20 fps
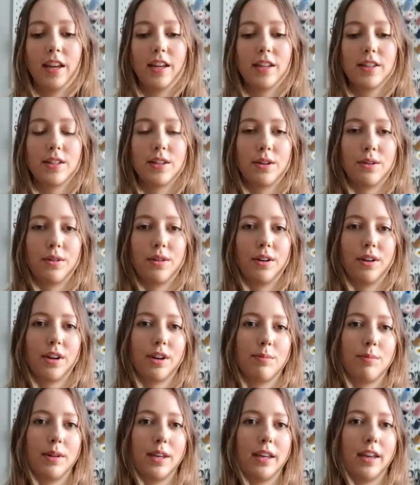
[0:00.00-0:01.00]
so there
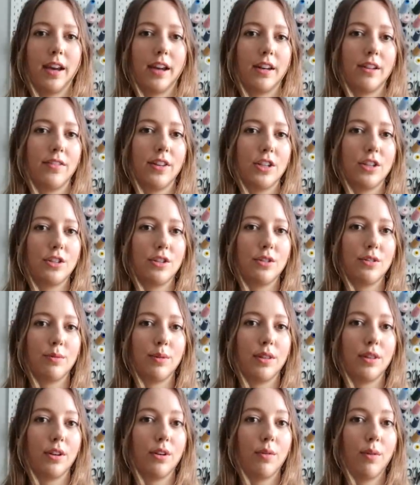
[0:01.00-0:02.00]
can be kind of issues
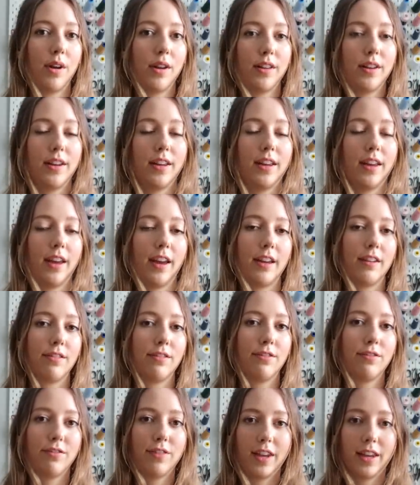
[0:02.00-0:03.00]
with the quality and
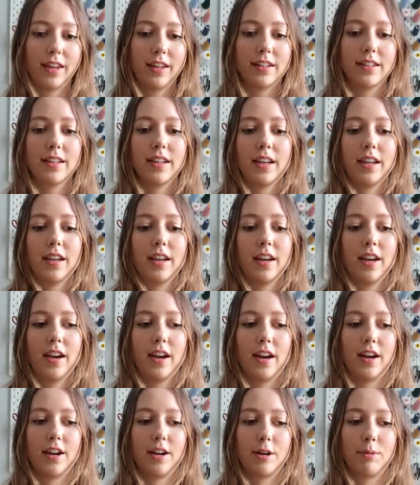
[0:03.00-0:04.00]
fit.
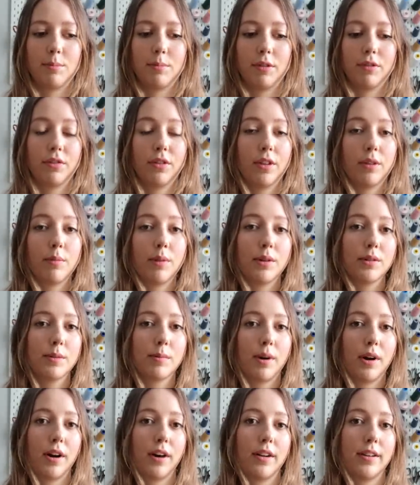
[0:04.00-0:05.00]
Um, but for the most
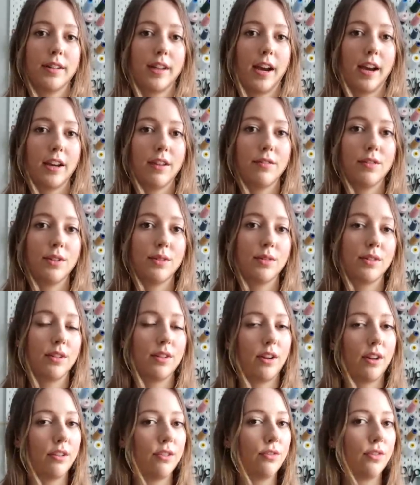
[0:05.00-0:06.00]
part, I've used a
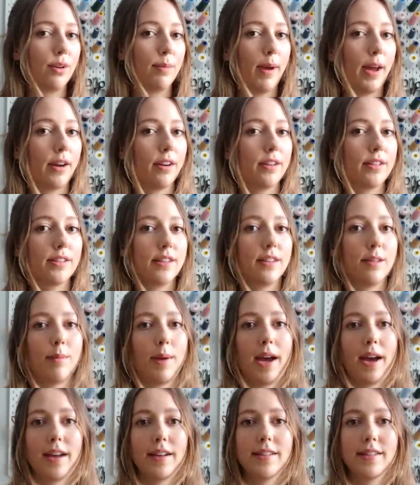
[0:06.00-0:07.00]
lot of free patterns in the
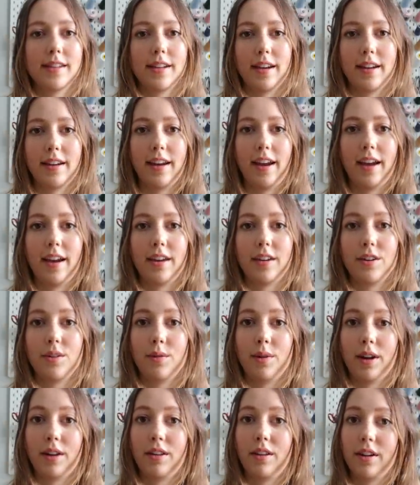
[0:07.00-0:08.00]
past and had
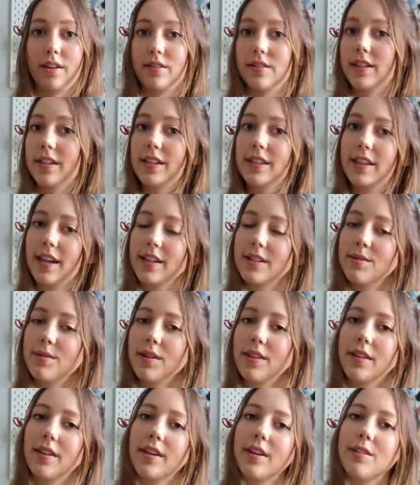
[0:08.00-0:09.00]
quite a lot of success
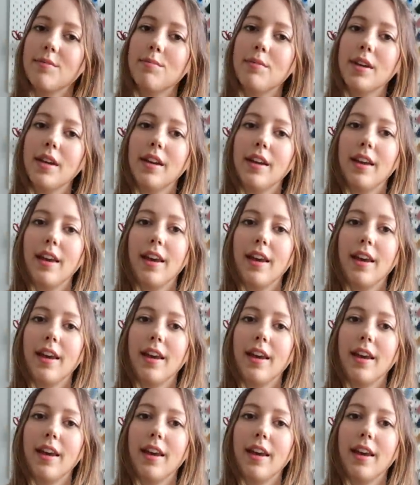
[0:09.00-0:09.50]
with them.